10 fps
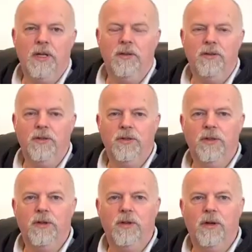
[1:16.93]
you into the
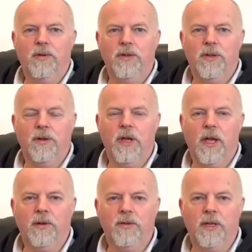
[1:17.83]
studio and show you
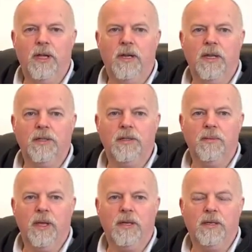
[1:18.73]
how stained glass is
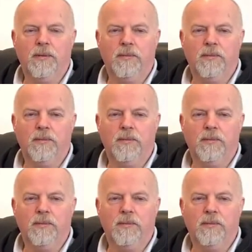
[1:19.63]
made.